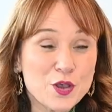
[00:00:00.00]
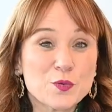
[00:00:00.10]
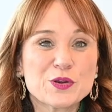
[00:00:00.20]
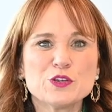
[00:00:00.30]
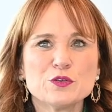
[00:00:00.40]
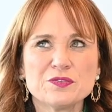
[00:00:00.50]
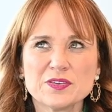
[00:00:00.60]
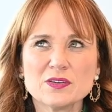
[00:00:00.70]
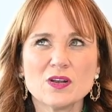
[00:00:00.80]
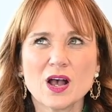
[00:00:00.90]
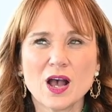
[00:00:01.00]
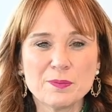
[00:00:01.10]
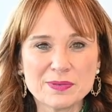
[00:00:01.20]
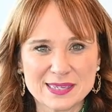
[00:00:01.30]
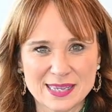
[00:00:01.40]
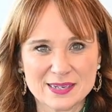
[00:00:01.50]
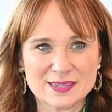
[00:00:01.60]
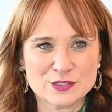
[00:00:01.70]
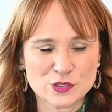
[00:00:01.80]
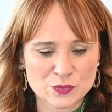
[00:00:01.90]
where you feel
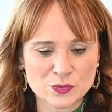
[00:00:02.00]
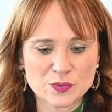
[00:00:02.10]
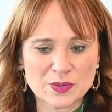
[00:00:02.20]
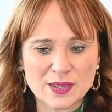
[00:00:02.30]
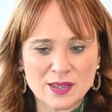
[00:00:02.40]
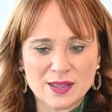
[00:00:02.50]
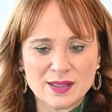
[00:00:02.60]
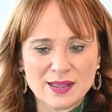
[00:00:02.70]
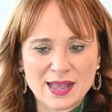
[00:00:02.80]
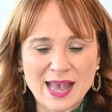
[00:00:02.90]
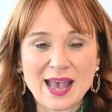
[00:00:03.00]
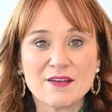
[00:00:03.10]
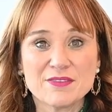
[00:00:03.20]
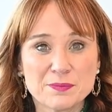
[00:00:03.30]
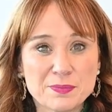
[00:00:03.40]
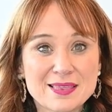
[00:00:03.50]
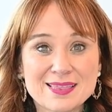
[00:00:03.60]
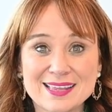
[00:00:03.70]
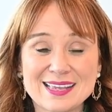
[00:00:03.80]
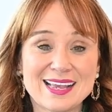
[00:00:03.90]
obligated to have
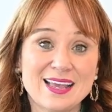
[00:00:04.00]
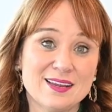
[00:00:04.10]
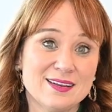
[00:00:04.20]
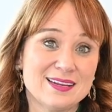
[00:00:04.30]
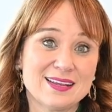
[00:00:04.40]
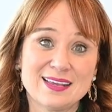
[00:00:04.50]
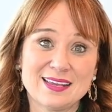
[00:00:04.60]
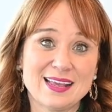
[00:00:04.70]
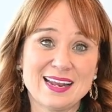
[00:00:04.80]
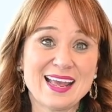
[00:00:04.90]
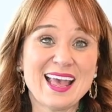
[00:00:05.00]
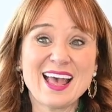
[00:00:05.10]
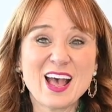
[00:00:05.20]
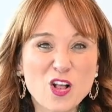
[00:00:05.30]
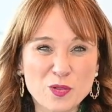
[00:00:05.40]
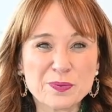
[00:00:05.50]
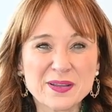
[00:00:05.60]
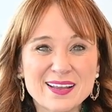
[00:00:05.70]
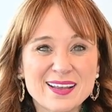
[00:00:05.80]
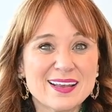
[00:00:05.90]
empathy and help
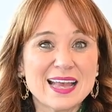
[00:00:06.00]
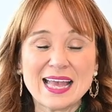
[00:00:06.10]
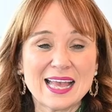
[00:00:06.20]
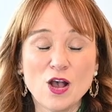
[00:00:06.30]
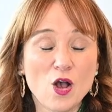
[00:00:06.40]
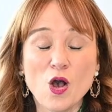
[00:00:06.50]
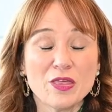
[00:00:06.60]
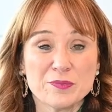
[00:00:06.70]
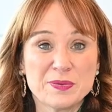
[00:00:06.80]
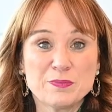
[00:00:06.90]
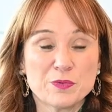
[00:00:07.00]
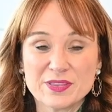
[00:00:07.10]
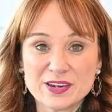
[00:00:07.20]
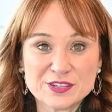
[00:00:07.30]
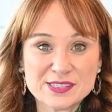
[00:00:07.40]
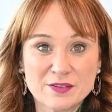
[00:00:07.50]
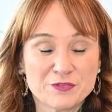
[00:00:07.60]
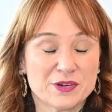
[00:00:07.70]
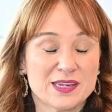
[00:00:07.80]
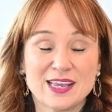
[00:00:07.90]
all the people that are
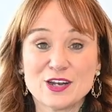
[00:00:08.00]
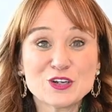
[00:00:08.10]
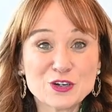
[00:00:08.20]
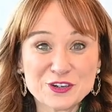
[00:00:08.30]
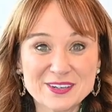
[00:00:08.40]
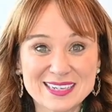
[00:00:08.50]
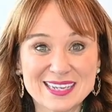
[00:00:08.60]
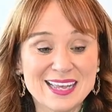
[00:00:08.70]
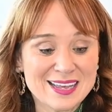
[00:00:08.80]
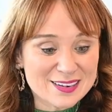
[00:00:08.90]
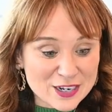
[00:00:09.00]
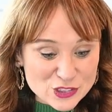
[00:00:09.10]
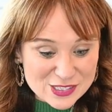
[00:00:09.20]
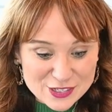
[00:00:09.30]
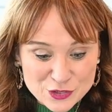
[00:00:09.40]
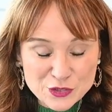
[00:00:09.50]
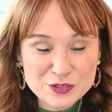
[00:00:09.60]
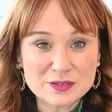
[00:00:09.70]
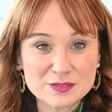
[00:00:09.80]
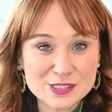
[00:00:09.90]
suffering and hurting, not just in
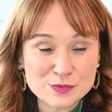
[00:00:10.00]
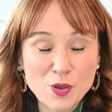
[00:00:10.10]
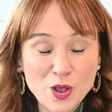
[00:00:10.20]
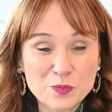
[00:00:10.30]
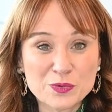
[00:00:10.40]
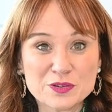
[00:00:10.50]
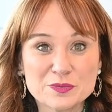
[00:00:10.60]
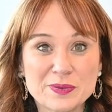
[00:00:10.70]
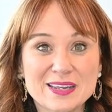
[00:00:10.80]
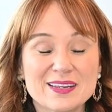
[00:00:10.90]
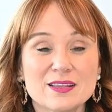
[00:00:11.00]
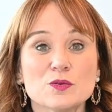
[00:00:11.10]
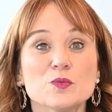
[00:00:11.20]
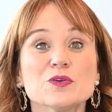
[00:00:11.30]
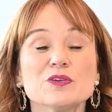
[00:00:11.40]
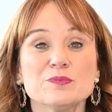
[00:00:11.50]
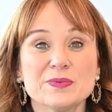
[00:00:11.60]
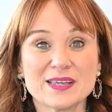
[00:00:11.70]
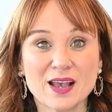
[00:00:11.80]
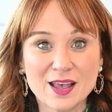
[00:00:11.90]
your small world, but in the world
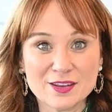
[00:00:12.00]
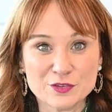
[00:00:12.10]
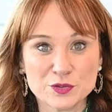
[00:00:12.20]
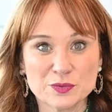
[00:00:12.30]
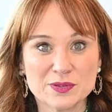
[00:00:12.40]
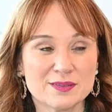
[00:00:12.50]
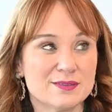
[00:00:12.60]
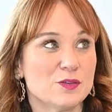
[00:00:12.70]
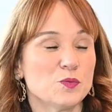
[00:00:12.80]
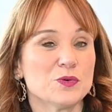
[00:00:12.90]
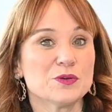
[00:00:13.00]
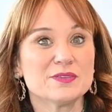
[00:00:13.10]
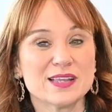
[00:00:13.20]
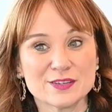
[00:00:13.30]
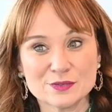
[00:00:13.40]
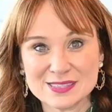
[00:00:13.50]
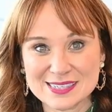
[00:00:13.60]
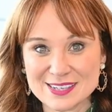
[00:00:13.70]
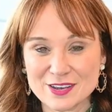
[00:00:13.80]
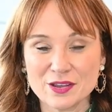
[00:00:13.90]
beyond you and the world that you
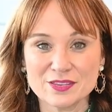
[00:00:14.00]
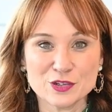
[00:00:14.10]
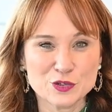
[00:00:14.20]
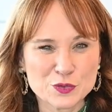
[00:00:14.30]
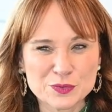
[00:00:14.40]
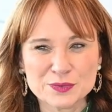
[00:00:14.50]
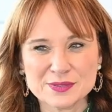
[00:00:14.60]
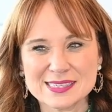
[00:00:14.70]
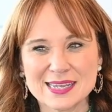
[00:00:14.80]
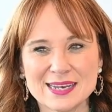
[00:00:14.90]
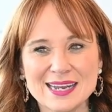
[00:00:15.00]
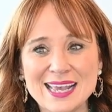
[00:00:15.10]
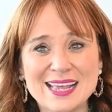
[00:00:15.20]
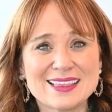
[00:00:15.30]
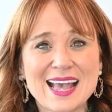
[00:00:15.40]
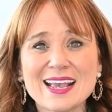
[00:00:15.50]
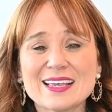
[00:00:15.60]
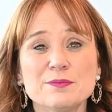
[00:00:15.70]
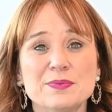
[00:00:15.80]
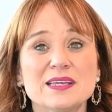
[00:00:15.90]
see on the news. And that
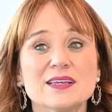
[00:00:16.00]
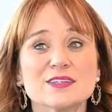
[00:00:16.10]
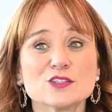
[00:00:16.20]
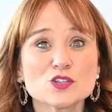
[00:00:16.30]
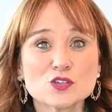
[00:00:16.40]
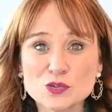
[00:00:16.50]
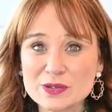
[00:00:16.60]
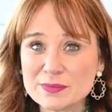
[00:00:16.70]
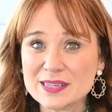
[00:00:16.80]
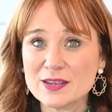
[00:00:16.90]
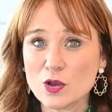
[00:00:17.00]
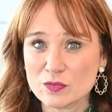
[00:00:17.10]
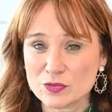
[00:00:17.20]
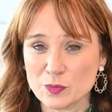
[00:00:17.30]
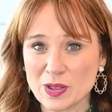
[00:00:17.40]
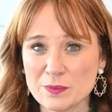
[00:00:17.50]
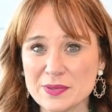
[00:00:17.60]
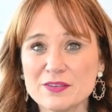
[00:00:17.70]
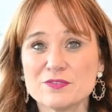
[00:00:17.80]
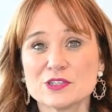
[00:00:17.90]
can be extremely
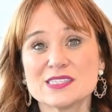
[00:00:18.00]
overwhelming for